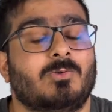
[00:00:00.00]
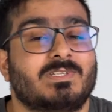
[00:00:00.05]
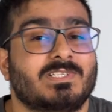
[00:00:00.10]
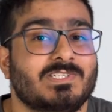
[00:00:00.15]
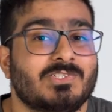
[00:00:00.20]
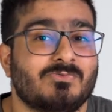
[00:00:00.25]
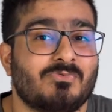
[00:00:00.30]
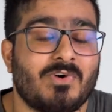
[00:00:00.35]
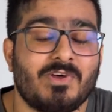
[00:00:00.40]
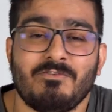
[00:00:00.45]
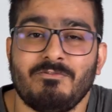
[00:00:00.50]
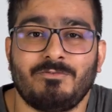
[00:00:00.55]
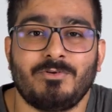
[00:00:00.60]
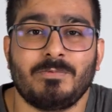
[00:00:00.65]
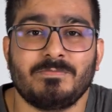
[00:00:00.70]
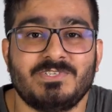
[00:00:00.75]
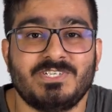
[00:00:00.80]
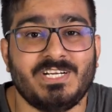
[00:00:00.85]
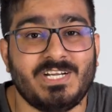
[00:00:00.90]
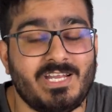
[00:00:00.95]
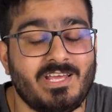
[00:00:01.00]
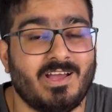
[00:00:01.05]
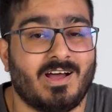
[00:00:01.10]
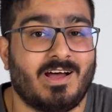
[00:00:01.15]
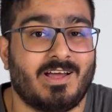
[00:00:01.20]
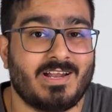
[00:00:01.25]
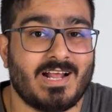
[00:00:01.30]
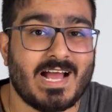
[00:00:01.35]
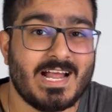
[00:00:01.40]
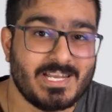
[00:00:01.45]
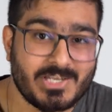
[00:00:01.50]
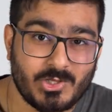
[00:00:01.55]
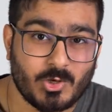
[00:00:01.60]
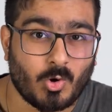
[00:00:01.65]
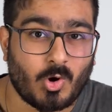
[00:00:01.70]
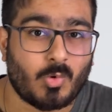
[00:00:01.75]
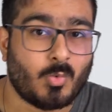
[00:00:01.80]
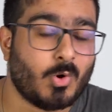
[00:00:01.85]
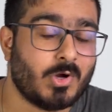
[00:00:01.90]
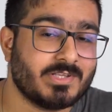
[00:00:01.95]
This is one from GTR, and
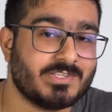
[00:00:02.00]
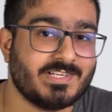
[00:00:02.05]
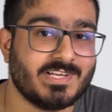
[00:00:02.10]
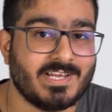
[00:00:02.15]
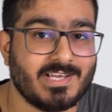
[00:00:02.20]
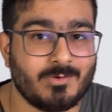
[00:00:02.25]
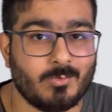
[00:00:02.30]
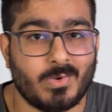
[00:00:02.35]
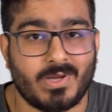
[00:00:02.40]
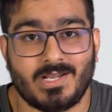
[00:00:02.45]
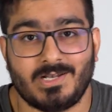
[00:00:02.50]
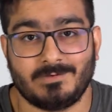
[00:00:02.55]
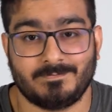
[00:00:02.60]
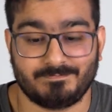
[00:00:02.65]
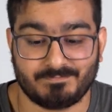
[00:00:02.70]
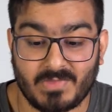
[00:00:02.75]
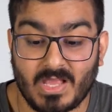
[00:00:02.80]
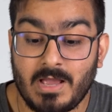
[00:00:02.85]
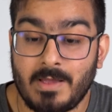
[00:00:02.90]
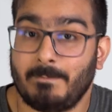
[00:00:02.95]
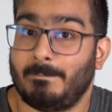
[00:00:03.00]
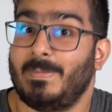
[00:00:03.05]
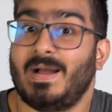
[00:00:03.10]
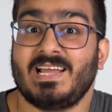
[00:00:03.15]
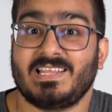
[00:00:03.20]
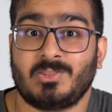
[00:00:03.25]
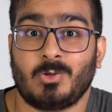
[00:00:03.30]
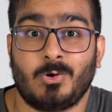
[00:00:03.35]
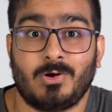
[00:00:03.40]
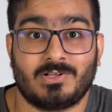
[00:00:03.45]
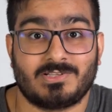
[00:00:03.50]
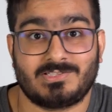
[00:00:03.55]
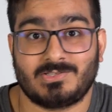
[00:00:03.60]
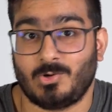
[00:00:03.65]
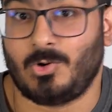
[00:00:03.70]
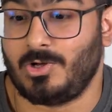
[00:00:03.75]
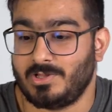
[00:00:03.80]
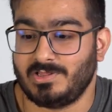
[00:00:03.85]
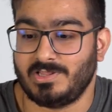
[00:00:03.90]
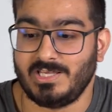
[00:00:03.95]
you're watching, well, my thoughts
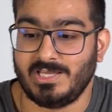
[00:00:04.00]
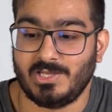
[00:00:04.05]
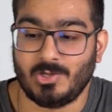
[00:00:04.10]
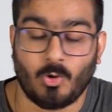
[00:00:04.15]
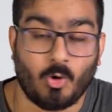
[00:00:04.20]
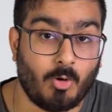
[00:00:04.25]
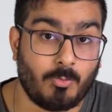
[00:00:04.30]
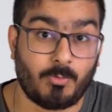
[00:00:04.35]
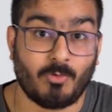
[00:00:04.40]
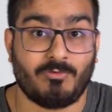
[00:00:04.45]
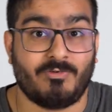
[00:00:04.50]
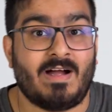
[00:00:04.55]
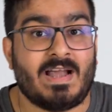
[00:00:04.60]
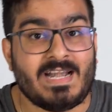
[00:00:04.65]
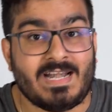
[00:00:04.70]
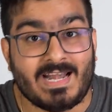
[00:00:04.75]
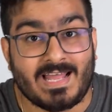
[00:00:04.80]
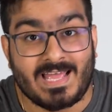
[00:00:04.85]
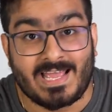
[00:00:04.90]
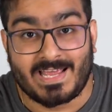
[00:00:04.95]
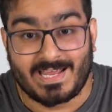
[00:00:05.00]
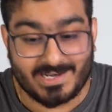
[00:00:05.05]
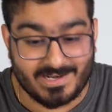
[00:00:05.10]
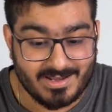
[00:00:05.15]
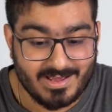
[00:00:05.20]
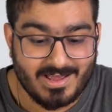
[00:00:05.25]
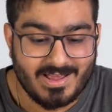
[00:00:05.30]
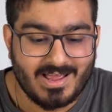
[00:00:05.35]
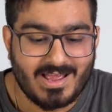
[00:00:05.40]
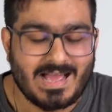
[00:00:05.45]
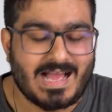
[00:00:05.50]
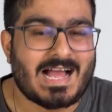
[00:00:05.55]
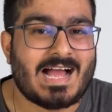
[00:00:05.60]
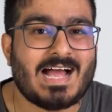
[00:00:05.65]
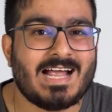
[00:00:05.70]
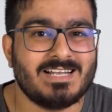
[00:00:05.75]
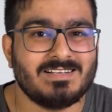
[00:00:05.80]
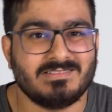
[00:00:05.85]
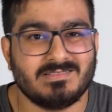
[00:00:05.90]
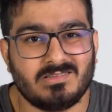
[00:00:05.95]
on the OPPO Find N
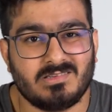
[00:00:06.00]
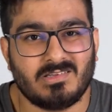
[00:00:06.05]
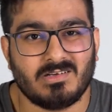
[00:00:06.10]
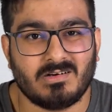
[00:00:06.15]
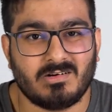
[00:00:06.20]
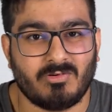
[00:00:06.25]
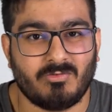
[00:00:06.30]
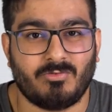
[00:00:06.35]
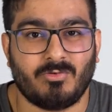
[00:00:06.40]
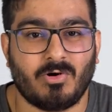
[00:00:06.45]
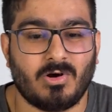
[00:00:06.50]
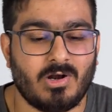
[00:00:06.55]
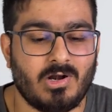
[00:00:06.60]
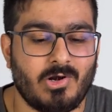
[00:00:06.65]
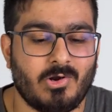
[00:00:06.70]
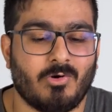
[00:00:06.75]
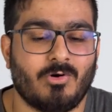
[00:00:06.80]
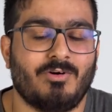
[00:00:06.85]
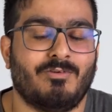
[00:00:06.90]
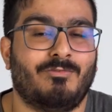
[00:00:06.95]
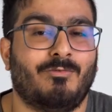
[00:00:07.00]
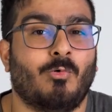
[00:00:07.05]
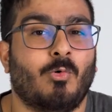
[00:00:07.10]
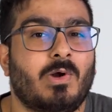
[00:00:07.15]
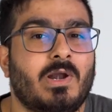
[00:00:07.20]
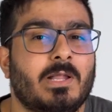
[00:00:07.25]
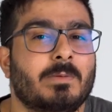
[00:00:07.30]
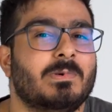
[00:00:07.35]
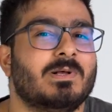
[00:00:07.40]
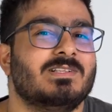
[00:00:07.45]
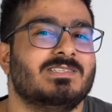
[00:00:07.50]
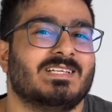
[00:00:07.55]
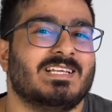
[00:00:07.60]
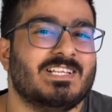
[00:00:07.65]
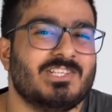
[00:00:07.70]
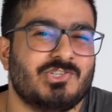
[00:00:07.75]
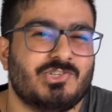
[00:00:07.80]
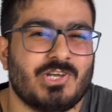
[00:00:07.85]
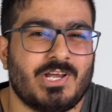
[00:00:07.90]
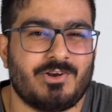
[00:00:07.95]
and the world of foldables
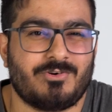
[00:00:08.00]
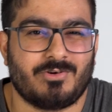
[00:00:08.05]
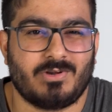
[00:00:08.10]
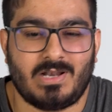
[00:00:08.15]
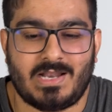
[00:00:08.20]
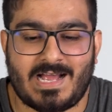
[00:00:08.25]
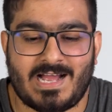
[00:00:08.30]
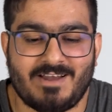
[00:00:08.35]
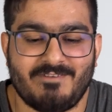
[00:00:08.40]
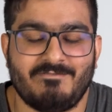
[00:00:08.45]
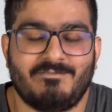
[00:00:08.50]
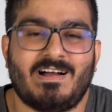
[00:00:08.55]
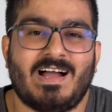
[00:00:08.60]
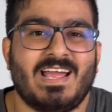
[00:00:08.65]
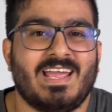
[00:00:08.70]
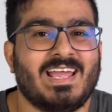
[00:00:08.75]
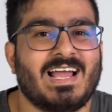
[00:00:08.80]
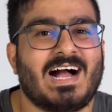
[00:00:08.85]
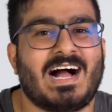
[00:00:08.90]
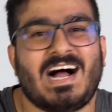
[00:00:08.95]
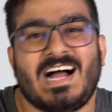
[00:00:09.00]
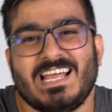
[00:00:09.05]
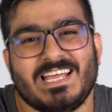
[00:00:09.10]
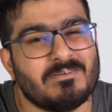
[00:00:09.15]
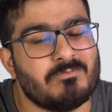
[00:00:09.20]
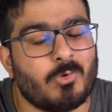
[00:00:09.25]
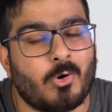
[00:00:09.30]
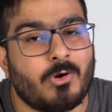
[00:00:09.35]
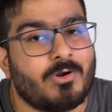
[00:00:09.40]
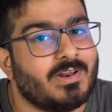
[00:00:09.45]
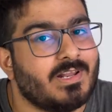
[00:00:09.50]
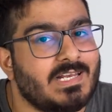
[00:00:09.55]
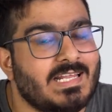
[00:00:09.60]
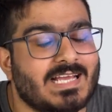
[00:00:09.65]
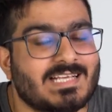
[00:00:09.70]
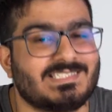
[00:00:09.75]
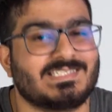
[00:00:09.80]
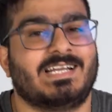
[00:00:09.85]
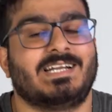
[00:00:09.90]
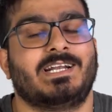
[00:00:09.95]
in general and why I am not really
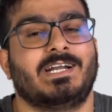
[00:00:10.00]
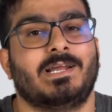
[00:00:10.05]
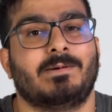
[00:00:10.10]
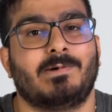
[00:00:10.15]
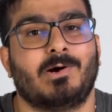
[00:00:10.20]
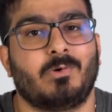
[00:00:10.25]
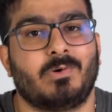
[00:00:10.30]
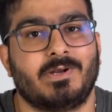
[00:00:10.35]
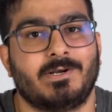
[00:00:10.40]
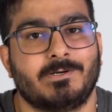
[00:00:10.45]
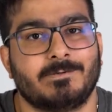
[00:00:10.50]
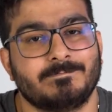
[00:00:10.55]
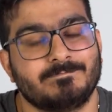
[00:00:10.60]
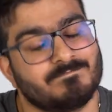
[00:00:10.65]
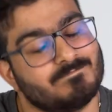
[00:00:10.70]
excited about it.